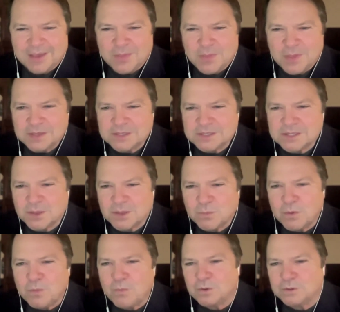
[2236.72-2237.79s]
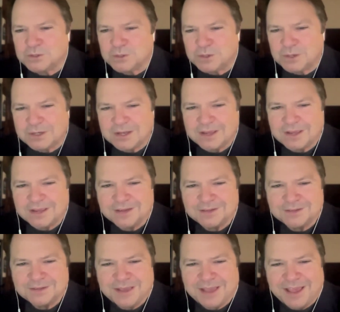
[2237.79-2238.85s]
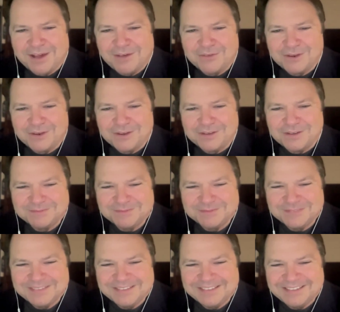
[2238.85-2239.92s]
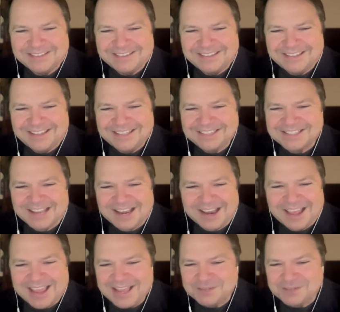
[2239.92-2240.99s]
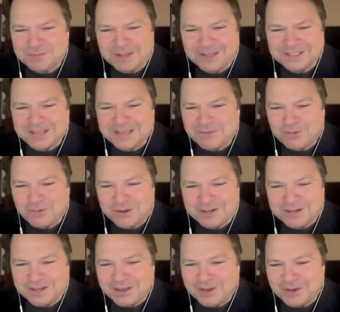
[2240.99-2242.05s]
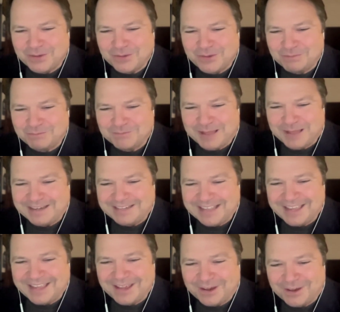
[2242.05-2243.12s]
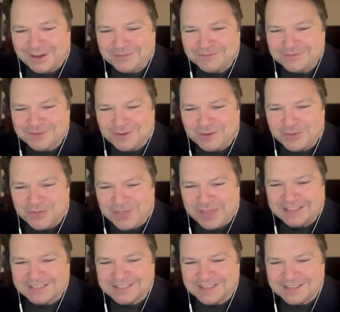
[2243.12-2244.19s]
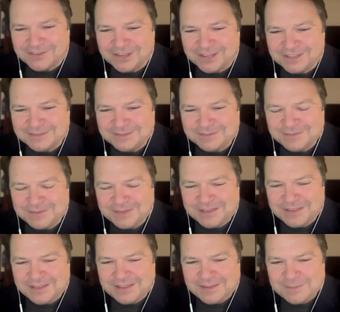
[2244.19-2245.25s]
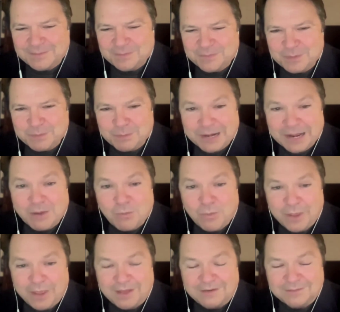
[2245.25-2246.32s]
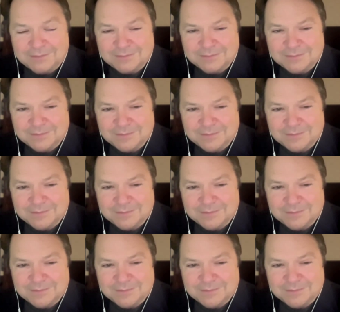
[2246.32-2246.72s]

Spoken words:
and they said, "We want you to take it to Alvin." And that's the last place I wanted to go on my day off on Thanksgiving. But I went,